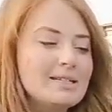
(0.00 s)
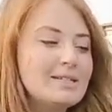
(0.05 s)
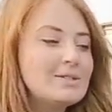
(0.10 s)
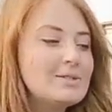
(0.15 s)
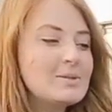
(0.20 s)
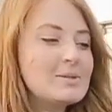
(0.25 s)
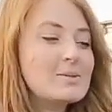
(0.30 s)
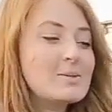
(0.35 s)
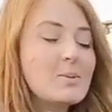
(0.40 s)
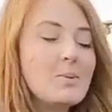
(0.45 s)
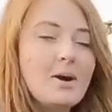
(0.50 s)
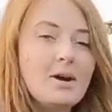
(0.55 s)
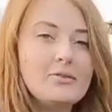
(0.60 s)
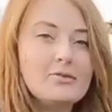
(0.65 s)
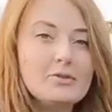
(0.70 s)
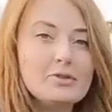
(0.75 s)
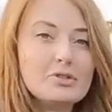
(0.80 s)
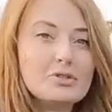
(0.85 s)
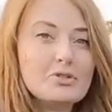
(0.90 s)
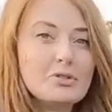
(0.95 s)
So it's quite
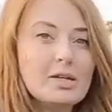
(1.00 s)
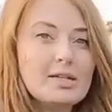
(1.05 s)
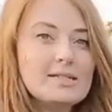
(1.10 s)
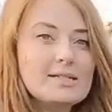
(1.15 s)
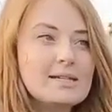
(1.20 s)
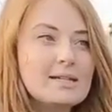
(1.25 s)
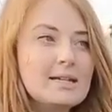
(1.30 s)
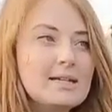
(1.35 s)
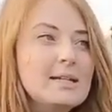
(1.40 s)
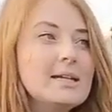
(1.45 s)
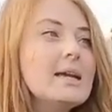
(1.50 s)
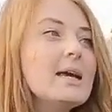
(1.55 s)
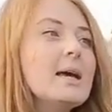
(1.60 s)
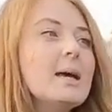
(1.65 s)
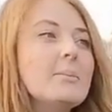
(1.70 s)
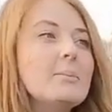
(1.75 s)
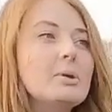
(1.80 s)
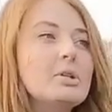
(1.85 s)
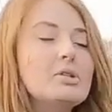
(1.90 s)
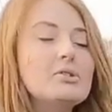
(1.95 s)
frustrating,
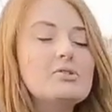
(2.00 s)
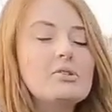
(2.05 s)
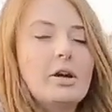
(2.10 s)
but you